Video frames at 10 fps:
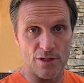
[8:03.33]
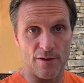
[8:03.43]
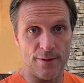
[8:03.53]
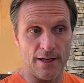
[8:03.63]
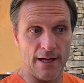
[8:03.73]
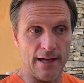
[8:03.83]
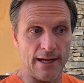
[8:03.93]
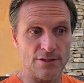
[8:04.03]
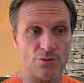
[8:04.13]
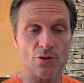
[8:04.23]
I mean,
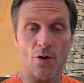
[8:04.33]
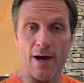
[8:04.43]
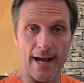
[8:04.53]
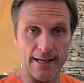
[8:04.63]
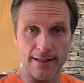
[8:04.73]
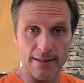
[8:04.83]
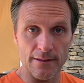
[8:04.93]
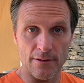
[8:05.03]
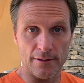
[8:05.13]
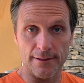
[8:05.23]
I do go
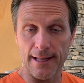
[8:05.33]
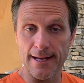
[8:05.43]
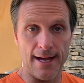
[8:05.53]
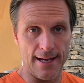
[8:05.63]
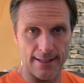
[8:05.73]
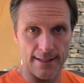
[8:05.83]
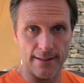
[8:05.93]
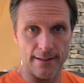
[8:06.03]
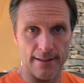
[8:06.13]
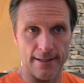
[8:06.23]
hiking, light
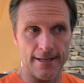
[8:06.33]
hiking,